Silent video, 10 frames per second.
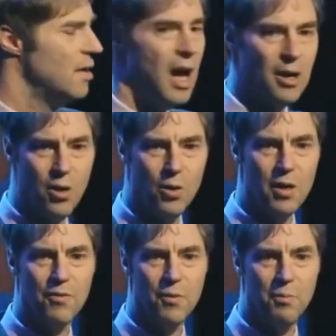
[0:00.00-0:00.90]
not
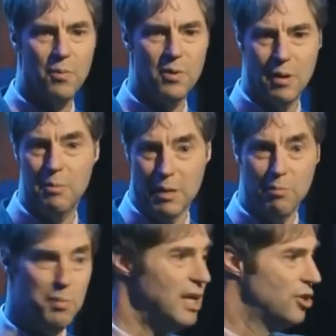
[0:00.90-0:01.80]
coding for
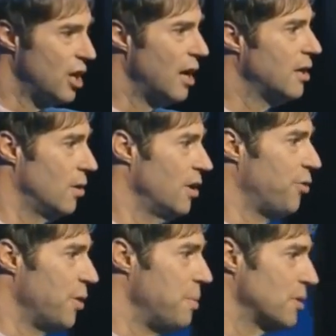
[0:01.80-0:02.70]
being, being junk and
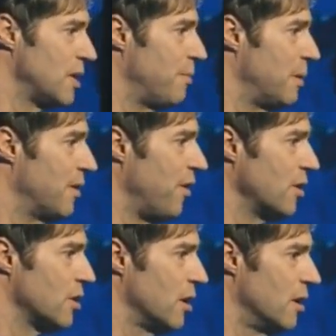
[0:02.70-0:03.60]
only 3% being
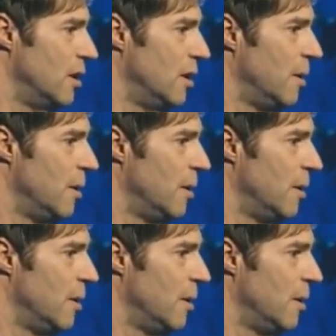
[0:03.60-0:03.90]
functional.